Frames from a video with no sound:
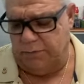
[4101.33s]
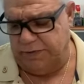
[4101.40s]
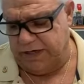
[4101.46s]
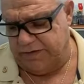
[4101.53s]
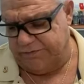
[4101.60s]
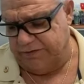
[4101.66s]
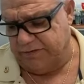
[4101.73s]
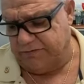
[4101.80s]
We
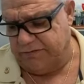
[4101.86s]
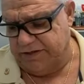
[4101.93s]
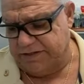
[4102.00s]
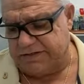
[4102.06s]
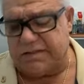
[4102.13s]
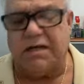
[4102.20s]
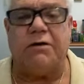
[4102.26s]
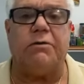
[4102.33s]
have
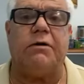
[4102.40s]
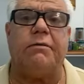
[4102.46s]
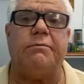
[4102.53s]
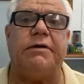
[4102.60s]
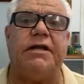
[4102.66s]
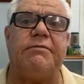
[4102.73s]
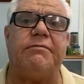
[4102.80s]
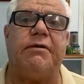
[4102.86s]
increased
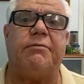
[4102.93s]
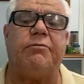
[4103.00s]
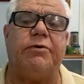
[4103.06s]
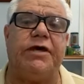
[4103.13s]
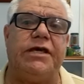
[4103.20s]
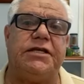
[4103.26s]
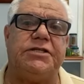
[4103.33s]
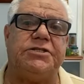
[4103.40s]
our minimum
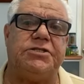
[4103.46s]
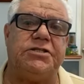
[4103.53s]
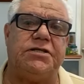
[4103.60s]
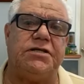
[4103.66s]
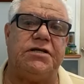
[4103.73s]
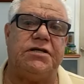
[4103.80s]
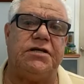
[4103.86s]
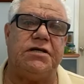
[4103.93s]
wage
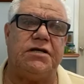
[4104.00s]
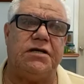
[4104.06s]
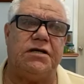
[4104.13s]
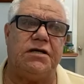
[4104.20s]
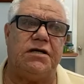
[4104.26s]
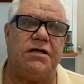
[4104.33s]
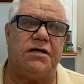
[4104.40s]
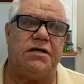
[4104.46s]

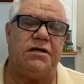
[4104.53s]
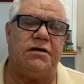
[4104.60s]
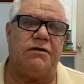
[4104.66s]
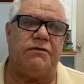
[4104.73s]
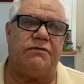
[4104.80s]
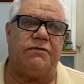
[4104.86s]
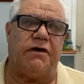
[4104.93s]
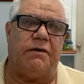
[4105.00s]

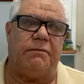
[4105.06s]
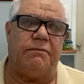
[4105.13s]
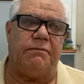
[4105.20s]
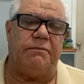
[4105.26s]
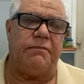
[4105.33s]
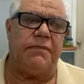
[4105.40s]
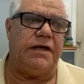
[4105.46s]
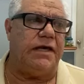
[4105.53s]
from
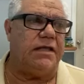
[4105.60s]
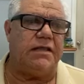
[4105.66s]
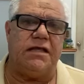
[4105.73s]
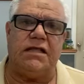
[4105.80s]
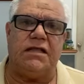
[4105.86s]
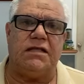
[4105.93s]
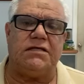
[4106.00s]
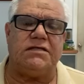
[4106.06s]

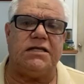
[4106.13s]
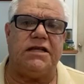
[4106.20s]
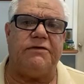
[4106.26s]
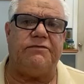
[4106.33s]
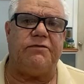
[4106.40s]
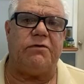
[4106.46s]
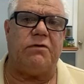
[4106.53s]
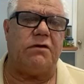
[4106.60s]
8 guilders
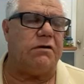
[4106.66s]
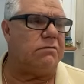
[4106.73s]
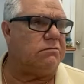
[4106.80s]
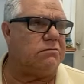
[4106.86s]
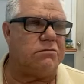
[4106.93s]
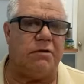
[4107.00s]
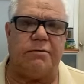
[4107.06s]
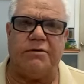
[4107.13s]

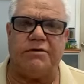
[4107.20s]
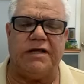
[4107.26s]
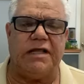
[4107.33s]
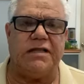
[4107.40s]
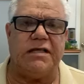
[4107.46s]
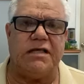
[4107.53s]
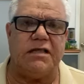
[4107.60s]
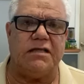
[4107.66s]
84 to about
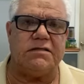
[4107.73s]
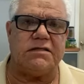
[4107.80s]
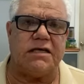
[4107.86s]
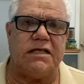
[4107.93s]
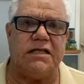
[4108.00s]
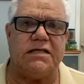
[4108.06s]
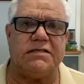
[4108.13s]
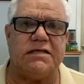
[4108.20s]
10 guilders,
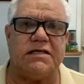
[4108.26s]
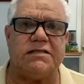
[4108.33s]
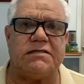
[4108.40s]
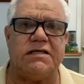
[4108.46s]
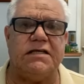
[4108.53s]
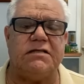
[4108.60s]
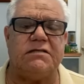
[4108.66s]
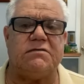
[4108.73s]
a guilder
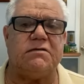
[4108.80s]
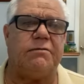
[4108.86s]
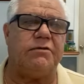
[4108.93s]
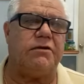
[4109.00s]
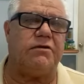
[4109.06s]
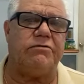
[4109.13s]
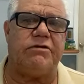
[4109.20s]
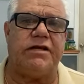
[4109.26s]
16, so
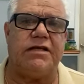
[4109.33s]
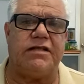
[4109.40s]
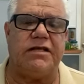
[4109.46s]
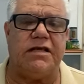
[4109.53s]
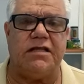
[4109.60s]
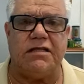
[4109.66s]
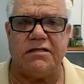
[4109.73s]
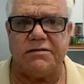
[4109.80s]
about
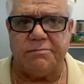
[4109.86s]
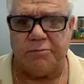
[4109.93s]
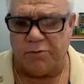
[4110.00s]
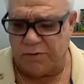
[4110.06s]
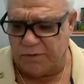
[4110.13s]
180 guilders